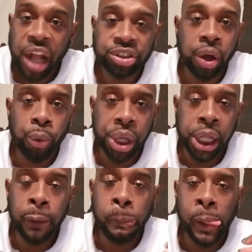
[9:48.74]
to
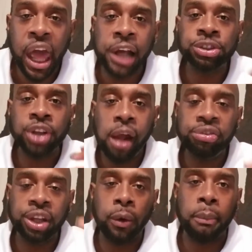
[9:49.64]
read and answer every
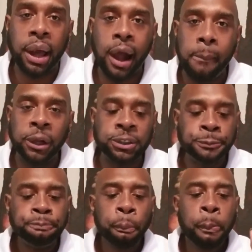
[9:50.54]
single one of my comments.
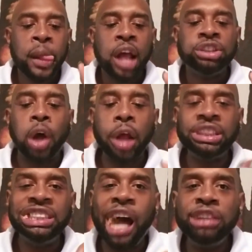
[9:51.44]
So
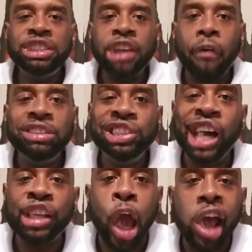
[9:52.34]
there's a lot of stuff that you
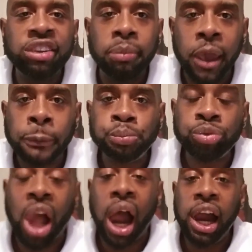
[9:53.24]
guys are asking me.
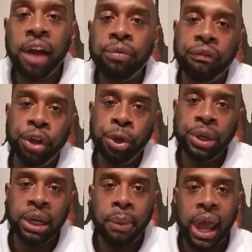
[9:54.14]
You know, I have reviewed
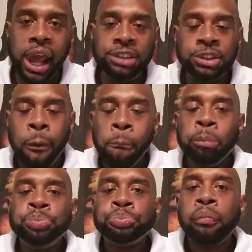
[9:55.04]
in the past,
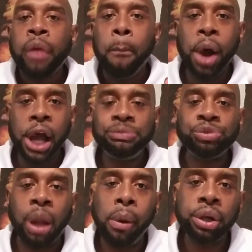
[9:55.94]
but
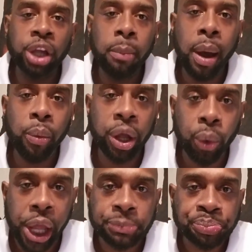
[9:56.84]
I'm going to clear them up real
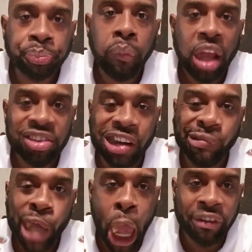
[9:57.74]
quick so that
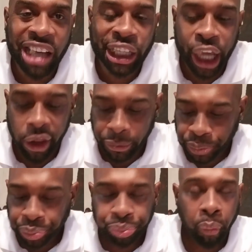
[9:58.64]
we have it all together.
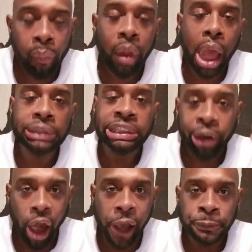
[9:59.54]

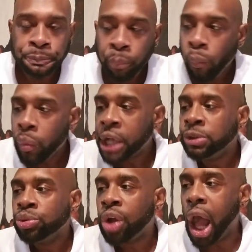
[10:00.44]
Okay?
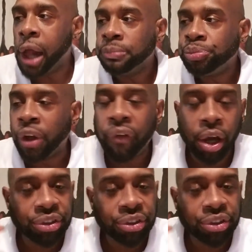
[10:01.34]
Okay, the first